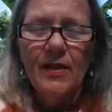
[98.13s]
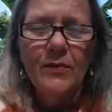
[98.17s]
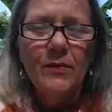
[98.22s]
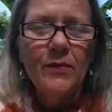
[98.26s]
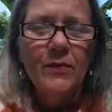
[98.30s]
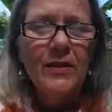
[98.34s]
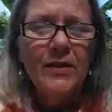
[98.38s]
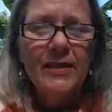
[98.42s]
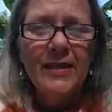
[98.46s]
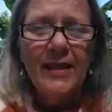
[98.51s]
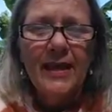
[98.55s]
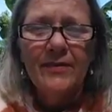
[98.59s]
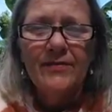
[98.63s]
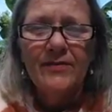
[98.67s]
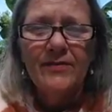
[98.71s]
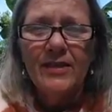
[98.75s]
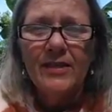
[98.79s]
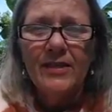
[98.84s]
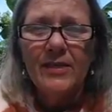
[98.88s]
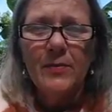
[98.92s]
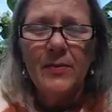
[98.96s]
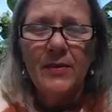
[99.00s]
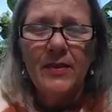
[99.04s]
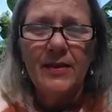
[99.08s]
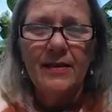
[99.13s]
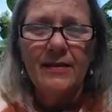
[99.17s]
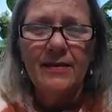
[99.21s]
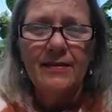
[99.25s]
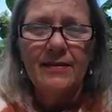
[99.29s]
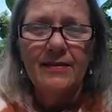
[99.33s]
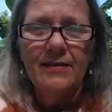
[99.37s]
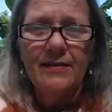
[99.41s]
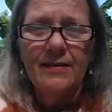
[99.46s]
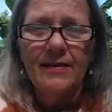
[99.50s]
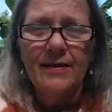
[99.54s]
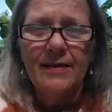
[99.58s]
really have just
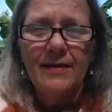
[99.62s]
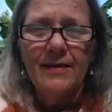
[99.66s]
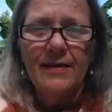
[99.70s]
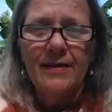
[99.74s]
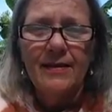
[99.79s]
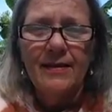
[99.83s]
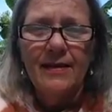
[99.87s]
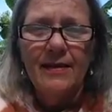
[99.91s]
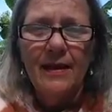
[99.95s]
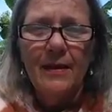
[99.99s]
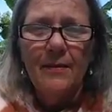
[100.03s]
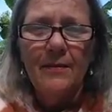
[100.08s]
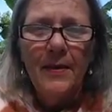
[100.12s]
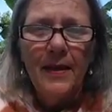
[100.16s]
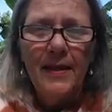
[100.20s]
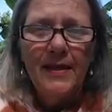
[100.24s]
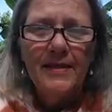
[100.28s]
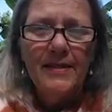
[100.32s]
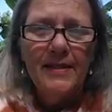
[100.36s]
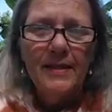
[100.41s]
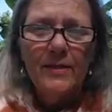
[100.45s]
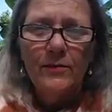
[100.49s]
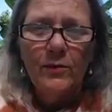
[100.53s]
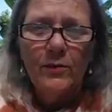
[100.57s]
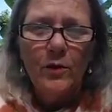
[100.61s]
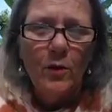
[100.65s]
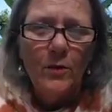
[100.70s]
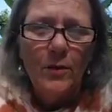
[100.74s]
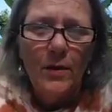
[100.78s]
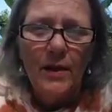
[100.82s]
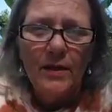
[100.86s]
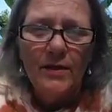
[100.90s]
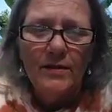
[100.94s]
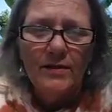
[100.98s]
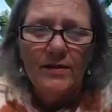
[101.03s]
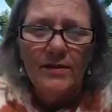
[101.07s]
been amazing role
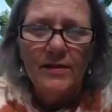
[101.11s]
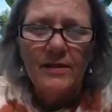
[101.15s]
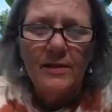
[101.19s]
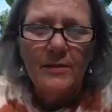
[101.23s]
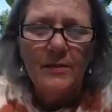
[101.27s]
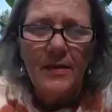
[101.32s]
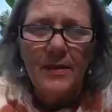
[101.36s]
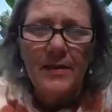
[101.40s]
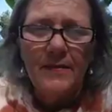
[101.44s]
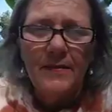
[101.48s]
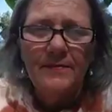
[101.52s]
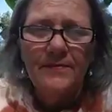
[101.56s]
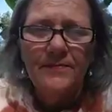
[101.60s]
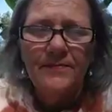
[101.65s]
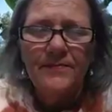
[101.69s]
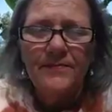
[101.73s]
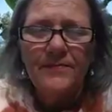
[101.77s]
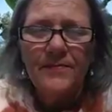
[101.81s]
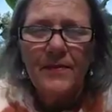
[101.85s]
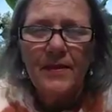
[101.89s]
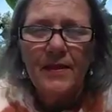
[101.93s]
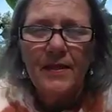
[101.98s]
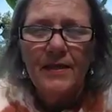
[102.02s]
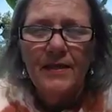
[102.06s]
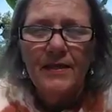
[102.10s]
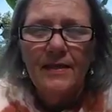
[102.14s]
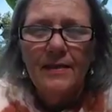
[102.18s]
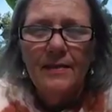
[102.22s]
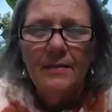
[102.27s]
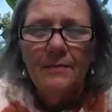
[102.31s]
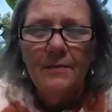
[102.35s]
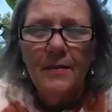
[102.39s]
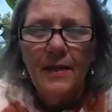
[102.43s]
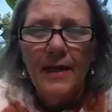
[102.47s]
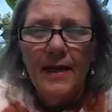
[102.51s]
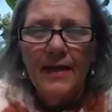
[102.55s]
models to me.
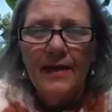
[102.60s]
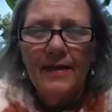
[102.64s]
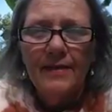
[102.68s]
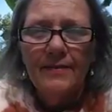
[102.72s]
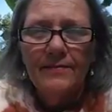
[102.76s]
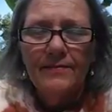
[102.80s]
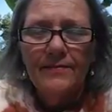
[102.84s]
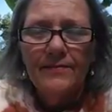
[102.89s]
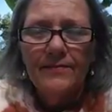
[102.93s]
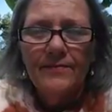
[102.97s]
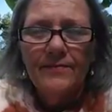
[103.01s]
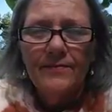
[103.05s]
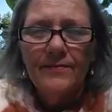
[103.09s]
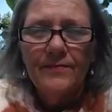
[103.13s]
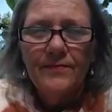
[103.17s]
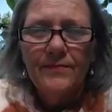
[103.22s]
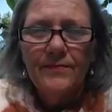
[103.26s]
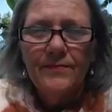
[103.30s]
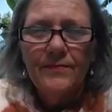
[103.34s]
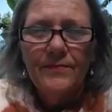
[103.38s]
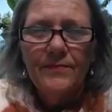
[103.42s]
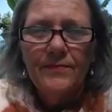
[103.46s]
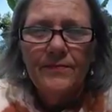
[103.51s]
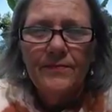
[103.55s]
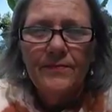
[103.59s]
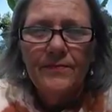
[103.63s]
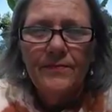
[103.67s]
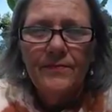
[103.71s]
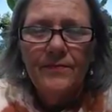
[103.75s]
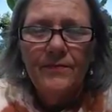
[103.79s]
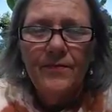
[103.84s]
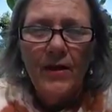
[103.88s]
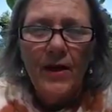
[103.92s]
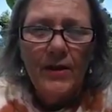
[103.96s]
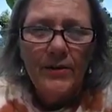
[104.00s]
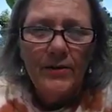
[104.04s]
My
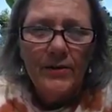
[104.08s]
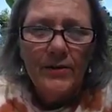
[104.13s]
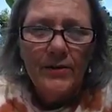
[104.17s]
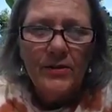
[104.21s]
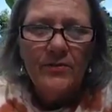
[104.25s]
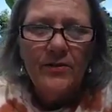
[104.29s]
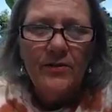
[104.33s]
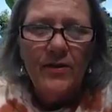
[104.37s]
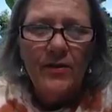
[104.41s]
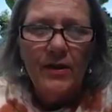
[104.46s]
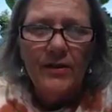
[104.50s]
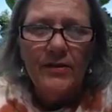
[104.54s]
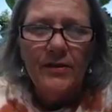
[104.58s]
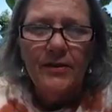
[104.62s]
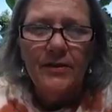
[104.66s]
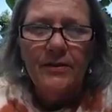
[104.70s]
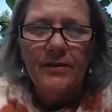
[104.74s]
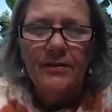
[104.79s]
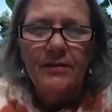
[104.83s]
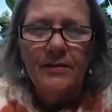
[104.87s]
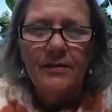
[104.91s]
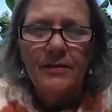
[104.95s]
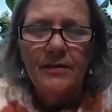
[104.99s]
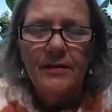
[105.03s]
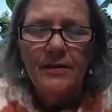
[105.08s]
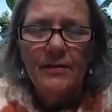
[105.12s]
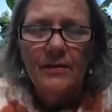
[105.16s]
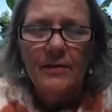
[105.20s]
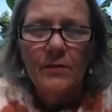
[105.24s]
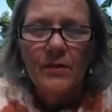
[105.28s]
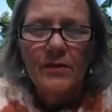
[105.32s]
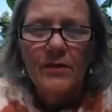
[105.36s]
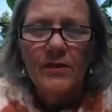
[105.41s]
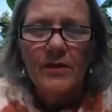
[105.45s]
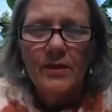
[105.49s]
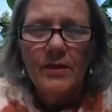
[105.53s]
father's father
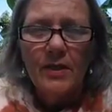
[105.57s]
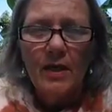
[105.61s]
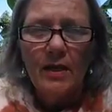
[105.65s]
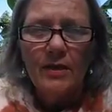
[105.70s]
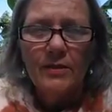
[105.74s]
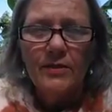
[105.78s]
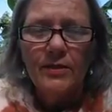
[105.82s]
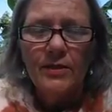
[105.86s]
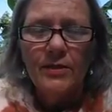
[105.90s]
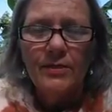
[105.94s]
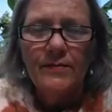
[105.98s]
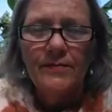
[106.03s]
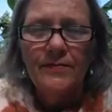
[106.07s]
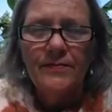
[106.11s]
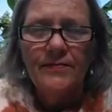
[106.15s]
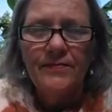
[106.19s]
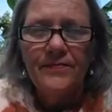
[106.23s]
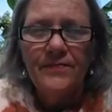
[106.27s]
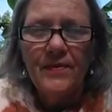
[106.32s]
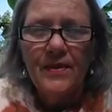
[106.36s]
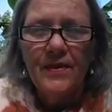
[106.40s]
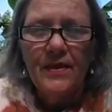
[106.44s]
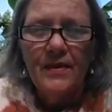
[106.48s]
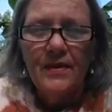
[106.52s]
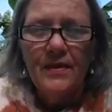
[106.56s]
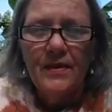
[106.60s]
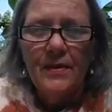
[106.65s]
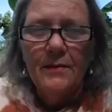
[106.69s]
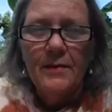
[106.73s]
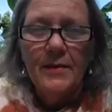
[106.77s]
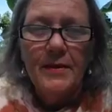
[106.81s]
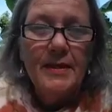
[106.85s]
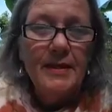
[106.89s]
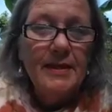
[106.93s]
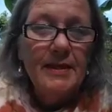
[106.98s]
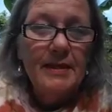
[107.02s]
was a doctor,
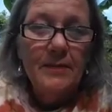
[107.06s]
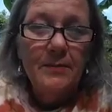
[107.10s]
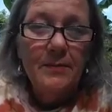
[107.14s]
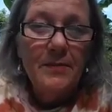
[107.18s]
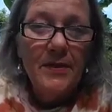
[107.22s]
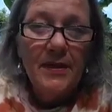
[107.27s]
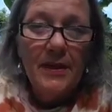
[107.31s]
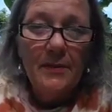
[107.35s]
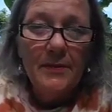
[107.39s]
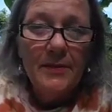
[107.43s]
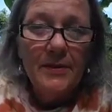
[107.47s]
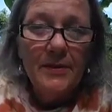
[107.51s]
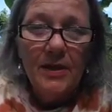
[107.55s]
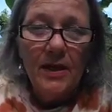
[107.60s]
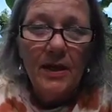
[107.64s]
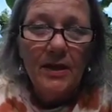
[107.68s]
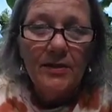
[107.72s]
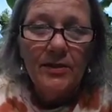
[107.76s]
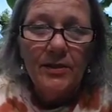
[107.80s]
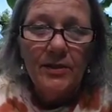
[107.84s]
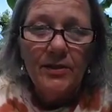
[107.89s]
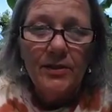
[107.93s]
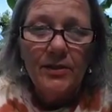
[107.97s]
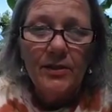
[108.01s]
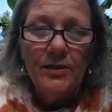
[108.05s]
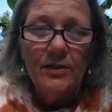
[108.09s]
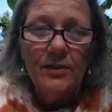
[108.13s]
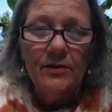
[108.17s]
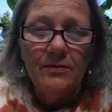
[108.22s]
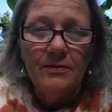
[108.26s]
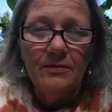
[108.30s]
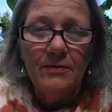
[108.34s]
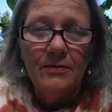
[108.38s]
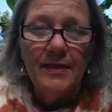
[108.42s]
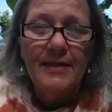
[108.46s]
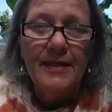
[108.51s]
but he didn't become a doctor
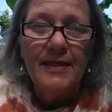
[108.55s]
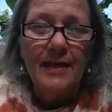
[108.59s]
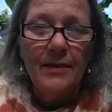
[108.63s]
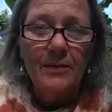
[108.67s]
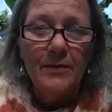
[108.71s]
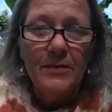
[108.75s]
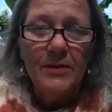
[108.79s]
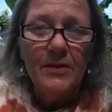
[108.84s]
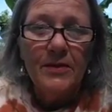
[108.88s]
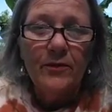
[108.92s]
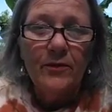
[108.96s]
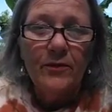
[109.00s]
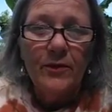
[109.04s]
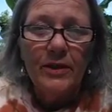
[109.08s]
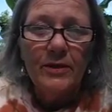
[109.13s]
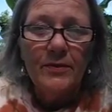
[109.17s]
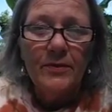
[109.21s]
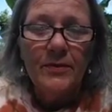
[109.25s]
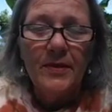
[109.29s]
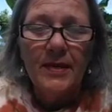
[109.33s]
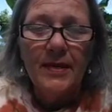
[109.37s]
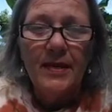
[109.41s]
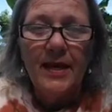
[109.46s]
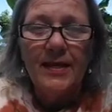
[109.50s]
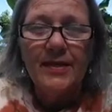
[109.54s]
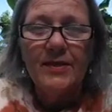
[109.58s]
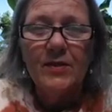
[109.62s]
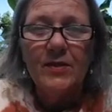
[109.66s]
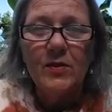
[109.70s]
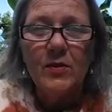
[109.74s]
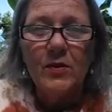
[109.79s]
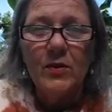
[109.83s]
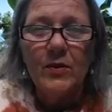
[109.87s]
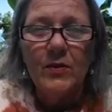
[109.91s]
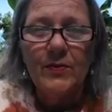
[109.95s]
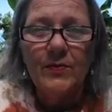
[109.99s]
till my dad was a freshman in high
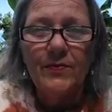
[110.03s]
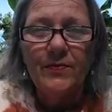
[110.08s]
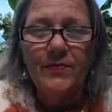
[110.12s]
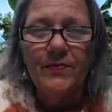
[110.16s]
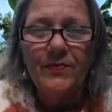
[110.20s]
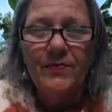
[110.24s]
school.